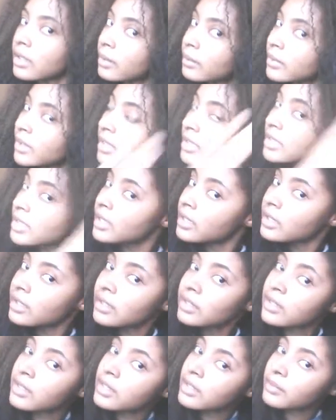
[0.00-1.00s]
I'm going to take a
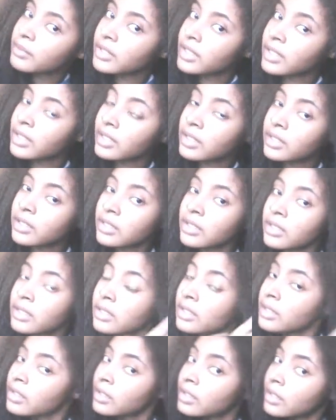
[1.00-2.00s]
clip and
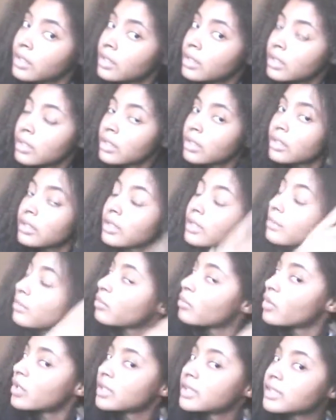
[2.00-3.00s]

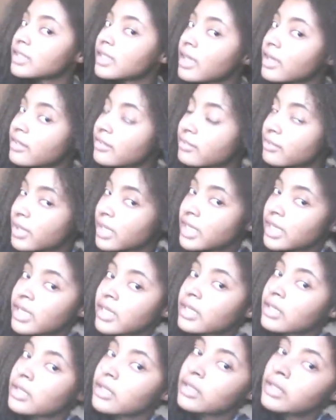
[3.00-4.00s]
clip one side of my
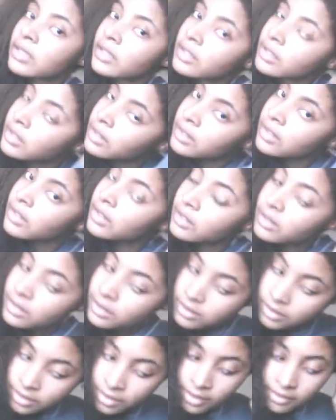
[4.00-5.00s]
hair
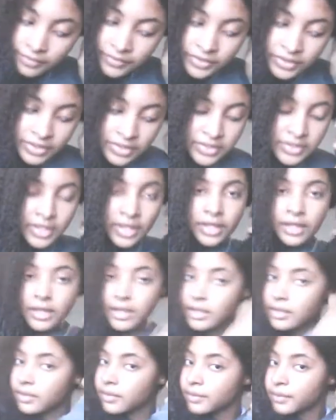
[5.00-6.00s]
off to the
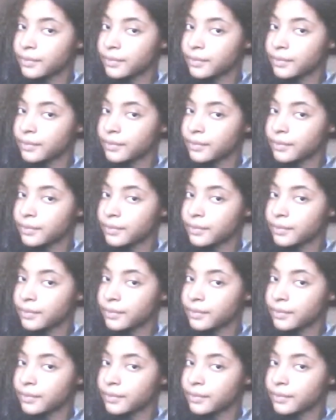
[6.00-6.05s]
side.